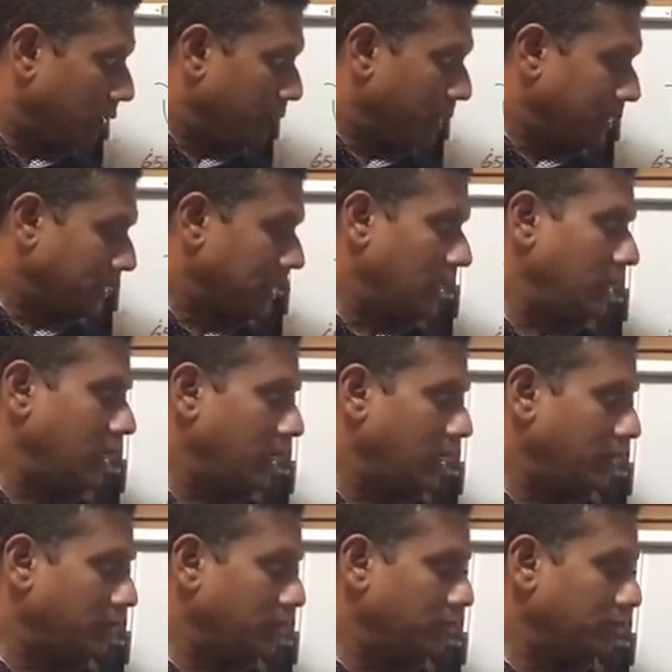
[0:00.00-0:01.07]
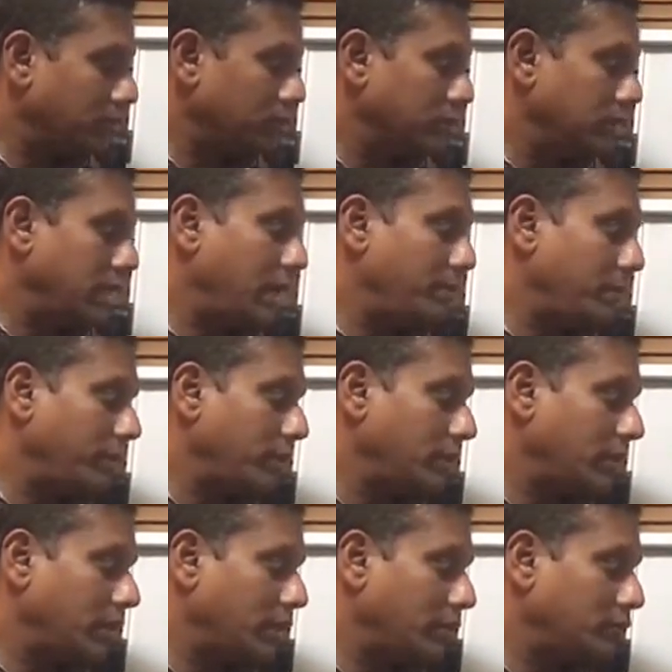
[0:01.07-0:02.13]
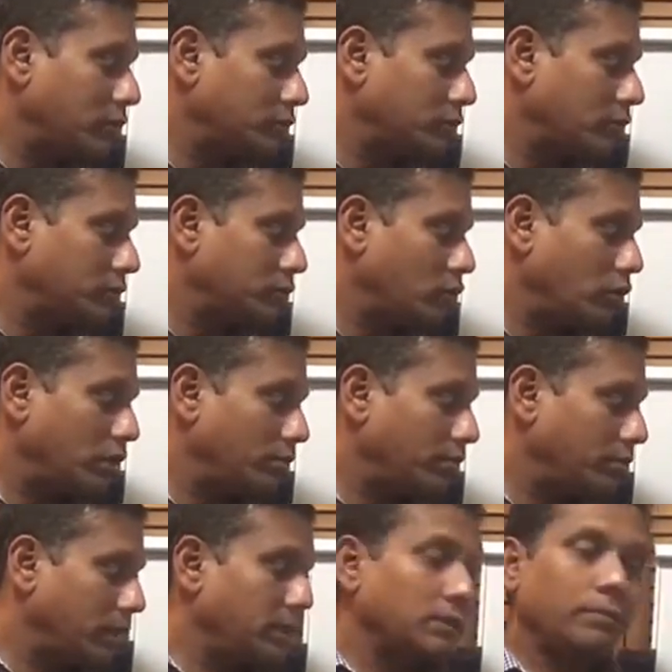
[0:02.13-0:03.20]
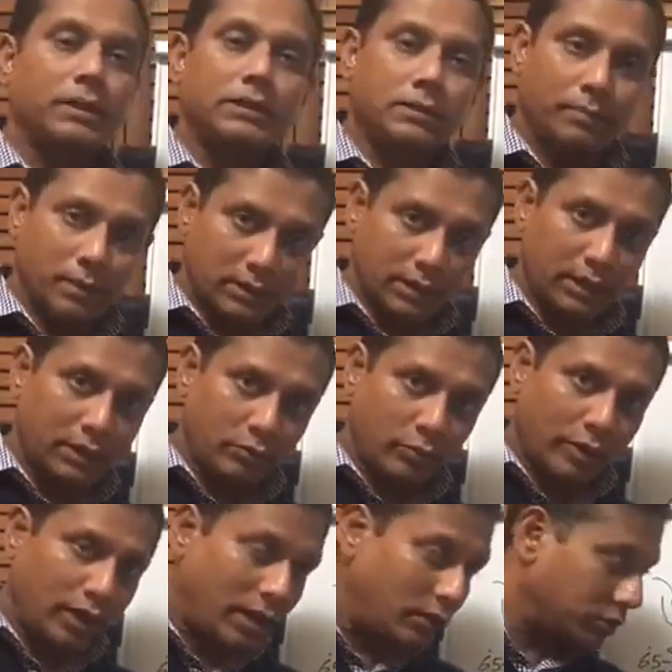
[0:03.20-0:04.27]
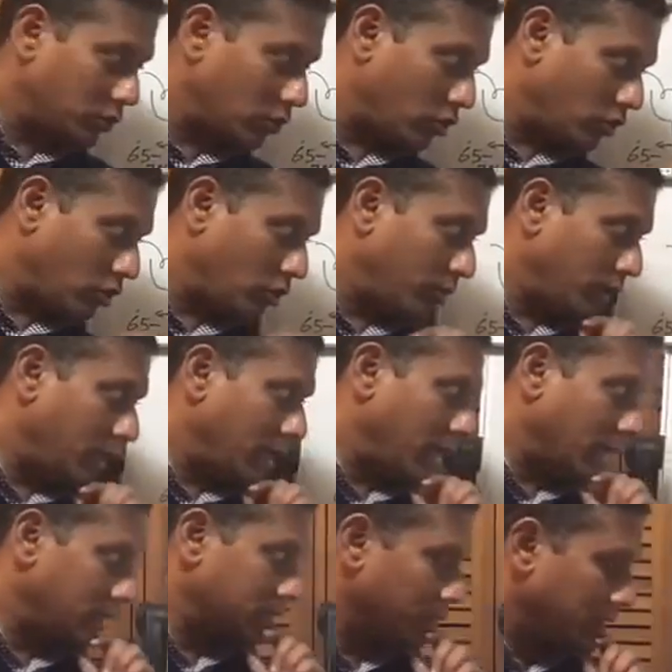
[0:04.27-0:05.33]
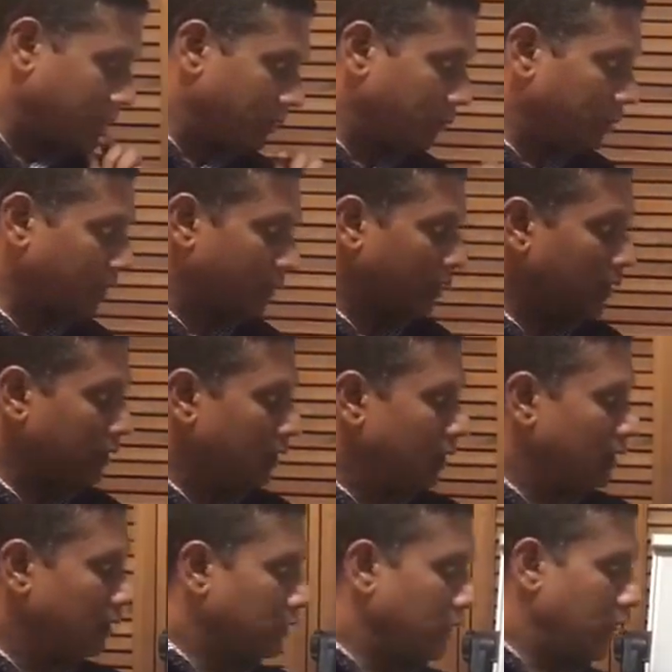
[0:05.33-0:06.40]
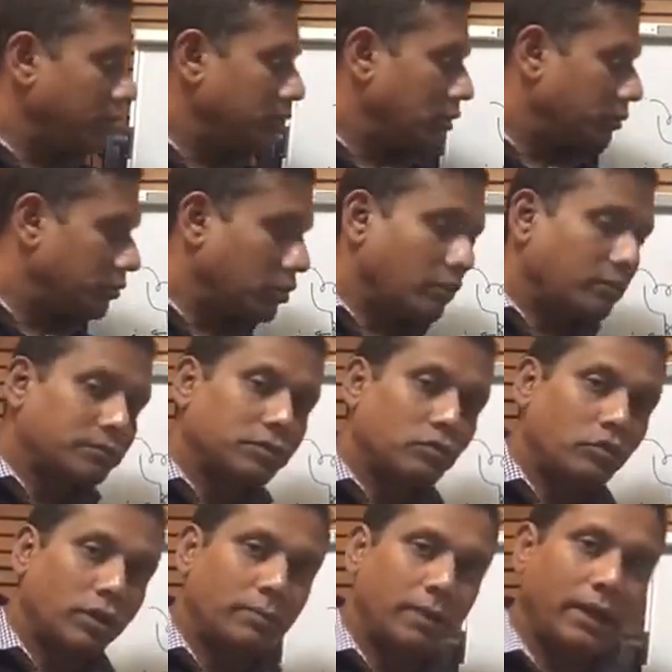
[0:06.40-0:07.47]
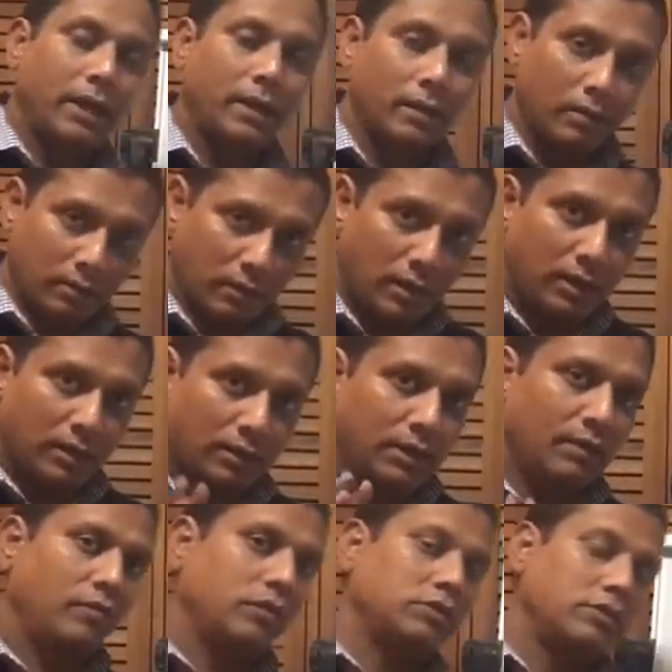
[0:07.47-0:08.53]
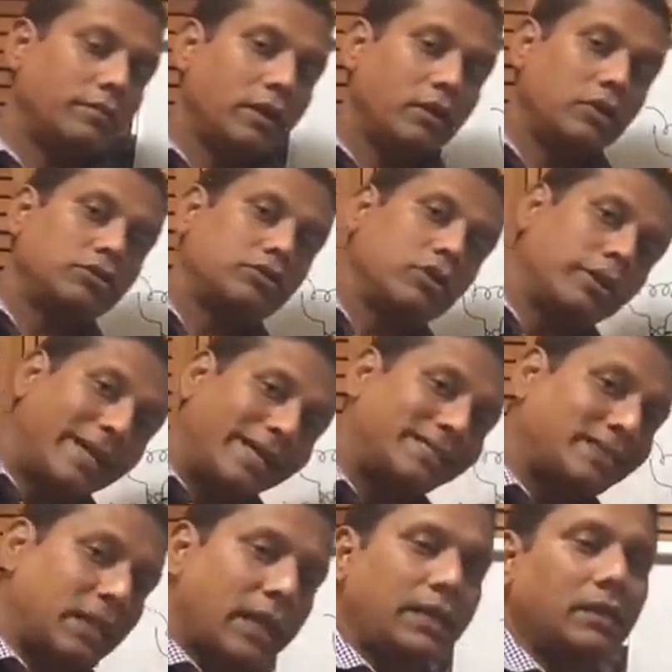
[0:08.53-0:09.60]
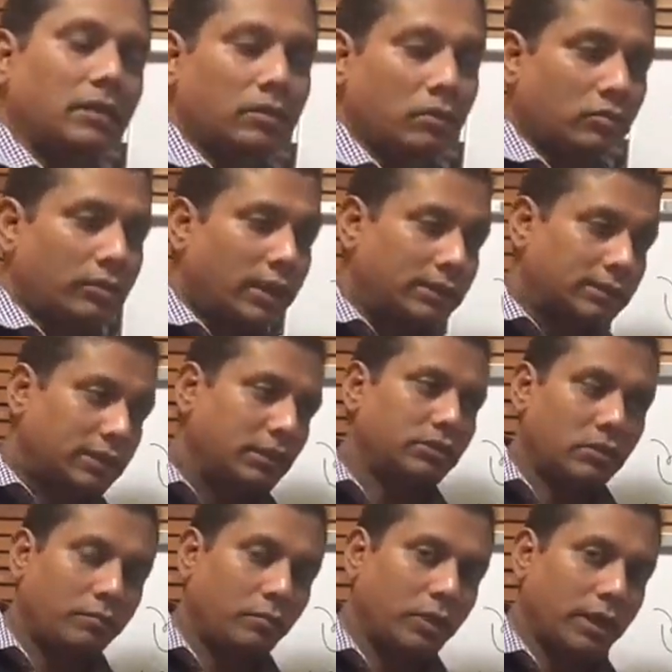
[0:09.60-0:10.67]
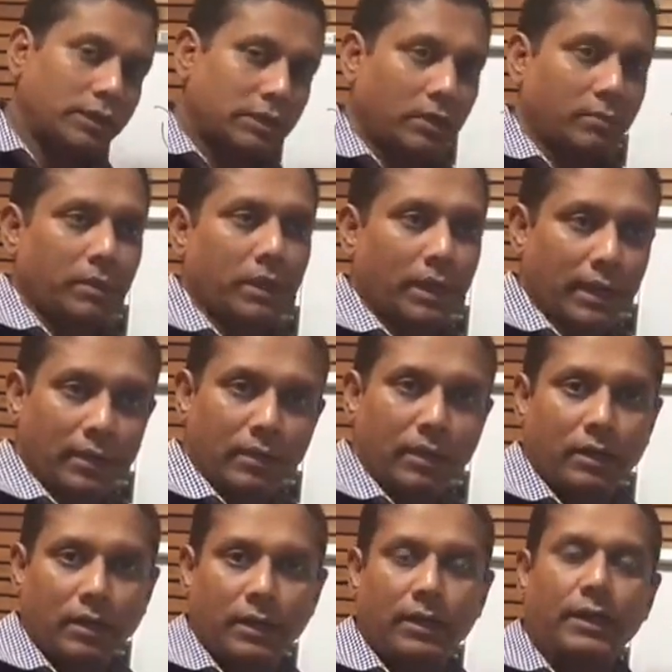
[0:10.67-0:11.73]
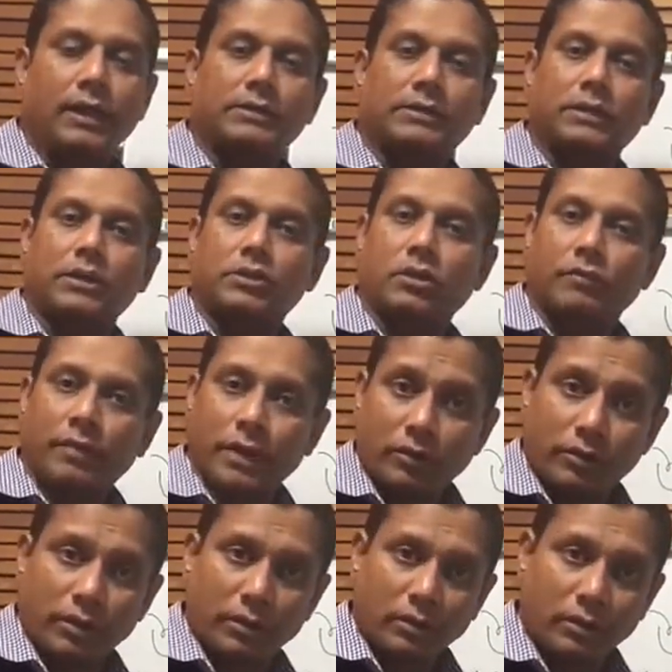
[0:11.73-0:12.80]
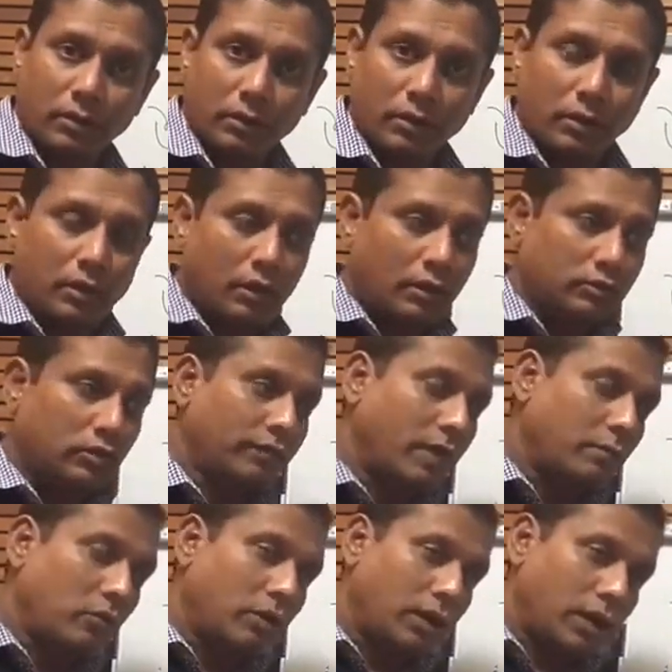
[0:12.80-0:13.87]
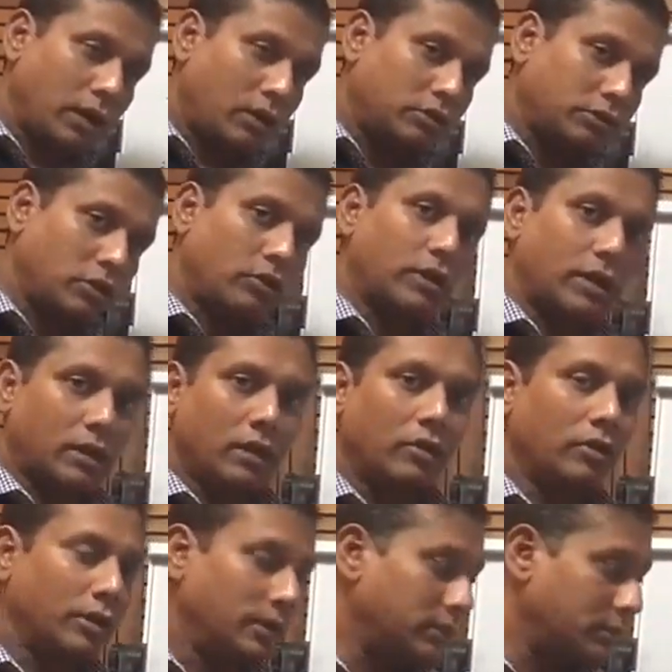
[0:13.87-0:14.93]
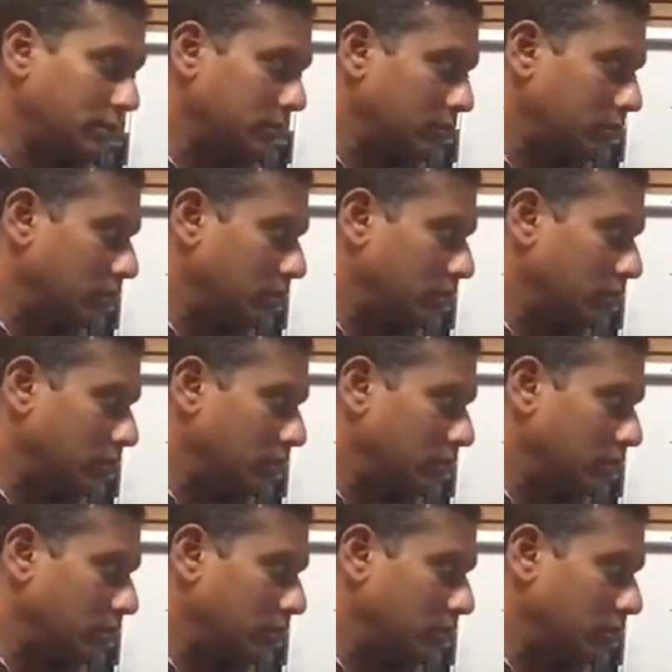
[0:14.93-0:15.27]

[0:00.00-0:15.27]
basically they prevent the reabsorption of sodium in the principal cells where aldosterone normally acts. But remember, the reabsorption of sodium here under the influence of aldosterone is linked to the excretion of potassium and indirectly excretion of hydrogen. So if I'm on aldosterone antagonist,